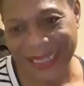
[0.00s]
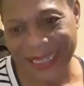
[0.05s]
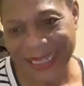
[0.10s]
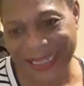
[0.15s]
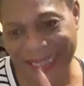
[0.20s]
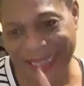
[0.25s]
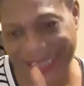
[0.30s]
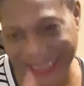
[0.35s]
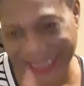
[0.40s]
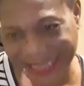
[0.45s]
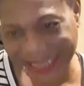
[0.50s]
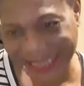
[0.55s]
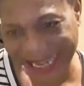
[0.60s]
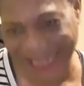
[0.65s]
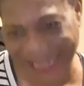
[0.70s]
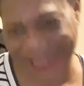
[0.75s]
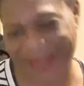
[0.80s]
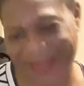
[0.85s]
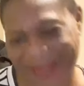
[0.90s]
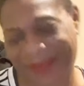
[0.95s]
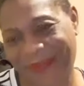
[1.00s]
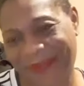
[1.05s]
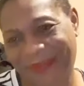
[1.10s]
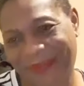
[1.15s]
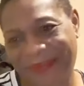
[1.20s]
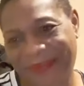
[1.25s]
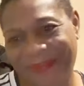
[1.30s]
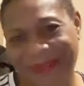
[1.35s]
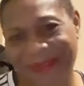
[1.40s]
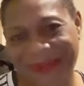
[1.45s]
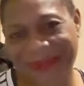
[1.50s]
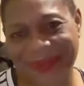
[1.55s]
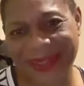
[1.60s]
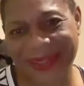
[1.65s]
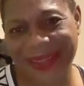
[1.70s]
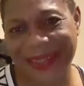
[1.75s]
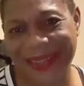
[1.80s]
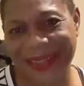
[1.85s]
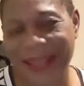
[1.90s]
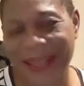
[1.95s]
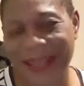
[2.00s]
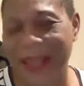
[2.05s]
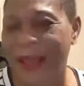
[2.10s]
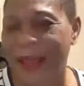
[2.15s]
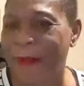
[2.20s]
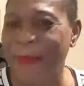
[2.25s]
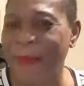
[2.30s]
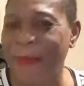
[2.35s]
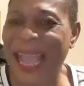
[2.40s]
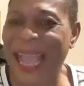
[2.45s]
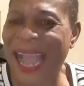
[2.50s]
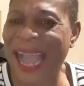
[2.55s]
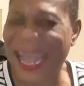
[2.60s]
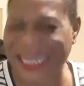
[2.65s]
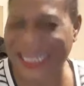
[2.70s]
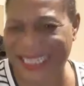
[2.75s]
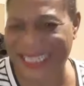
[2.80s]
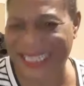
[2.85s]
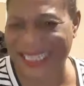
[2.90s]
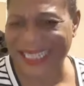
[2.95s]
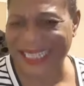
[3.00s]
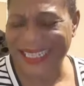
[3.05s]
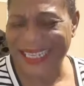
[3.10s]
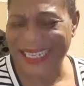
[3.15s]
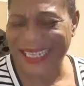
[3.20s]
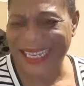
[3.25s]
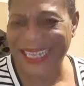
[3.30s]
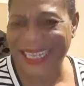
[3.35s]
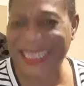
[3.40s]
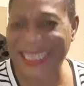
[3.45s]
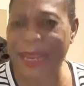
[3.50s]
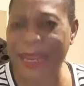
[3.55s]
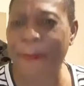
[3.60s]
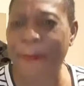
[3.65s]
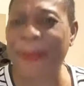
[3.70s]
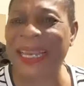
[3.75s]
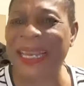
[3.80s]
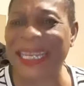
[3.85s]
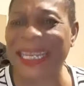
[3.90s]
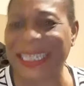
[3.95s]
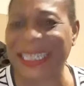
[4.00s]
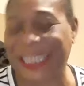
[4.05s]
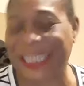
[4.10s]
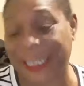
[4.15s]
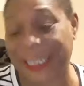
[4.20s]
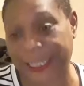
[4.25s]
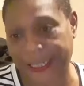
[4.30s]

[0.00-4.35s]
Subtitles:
Today, me heart it dey bleed.